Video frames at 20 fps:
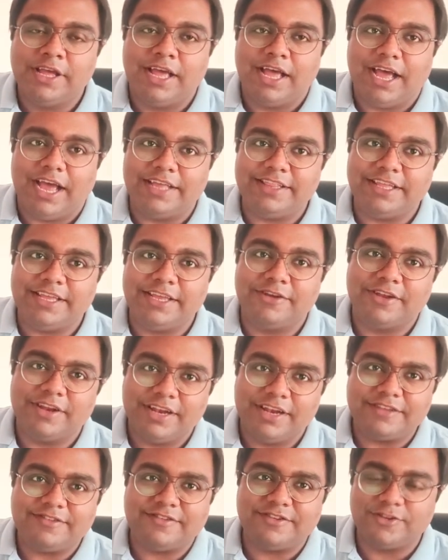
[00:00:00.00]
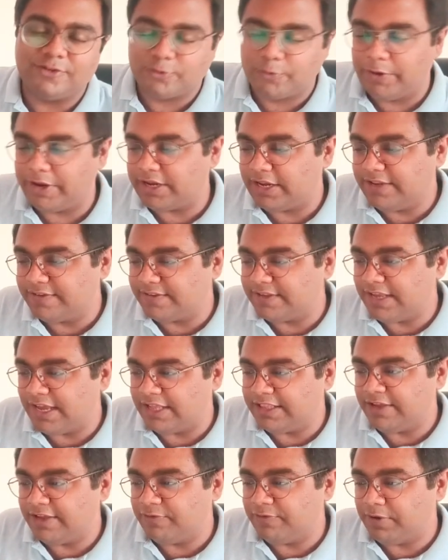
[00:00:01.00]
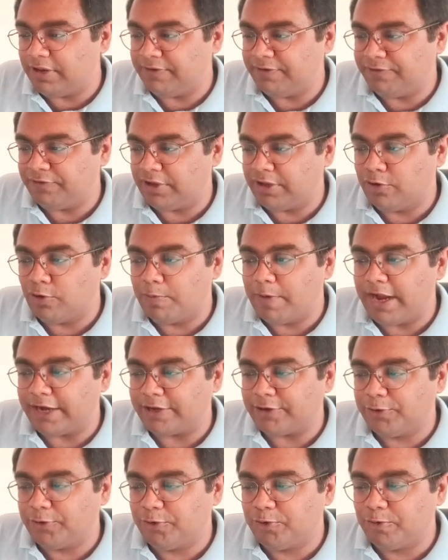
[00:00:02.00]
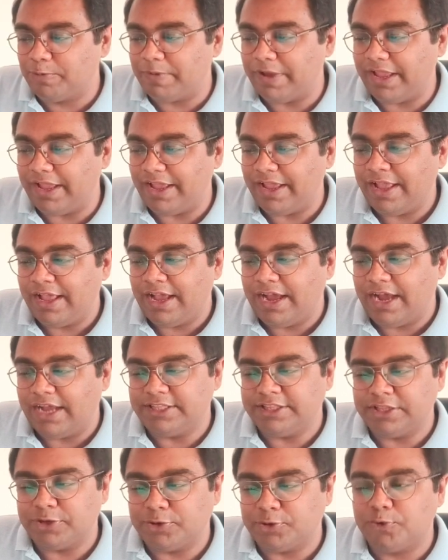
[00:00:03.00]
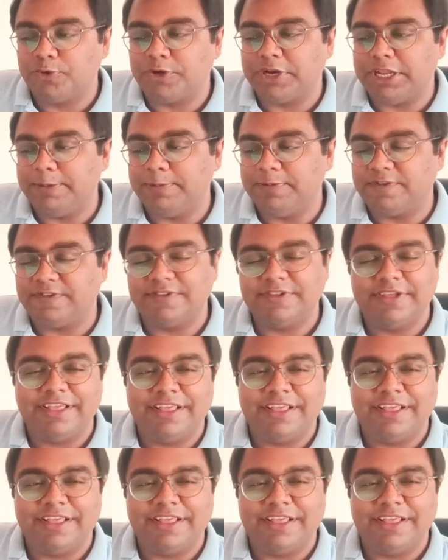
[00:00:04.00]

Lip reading: I think let's just quickly see. I think if we go back to Group A, I think the two teams,